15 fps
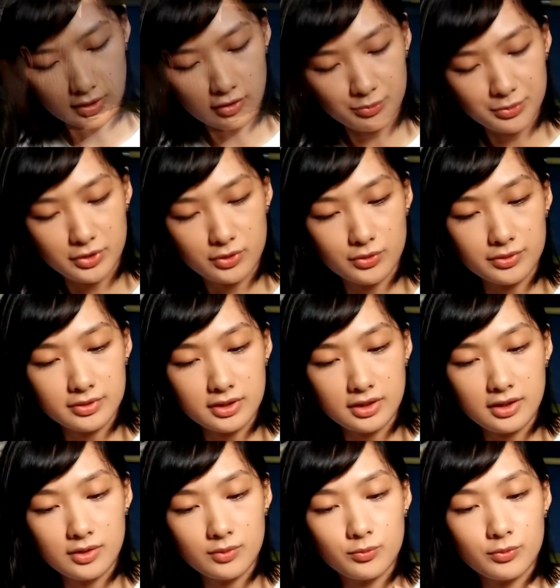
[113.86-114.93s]
I'll be going
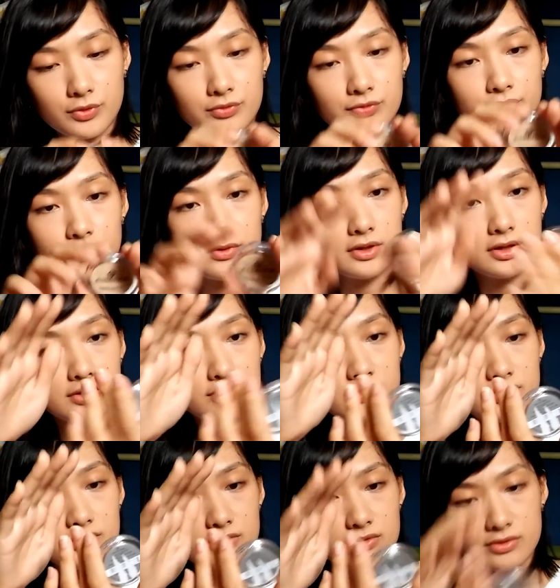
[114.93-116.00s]
in with
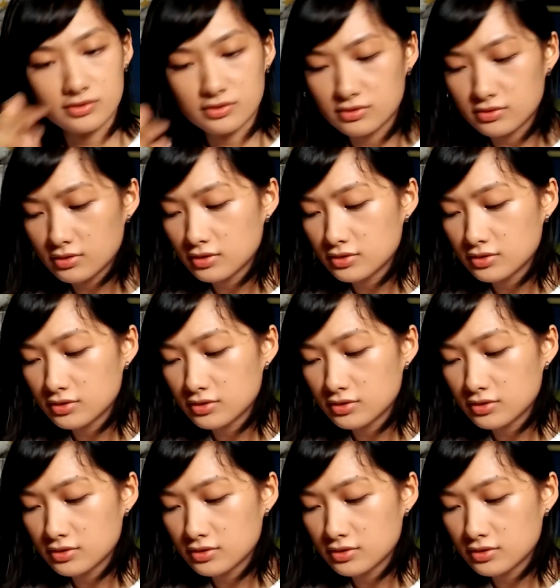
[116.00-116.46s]
this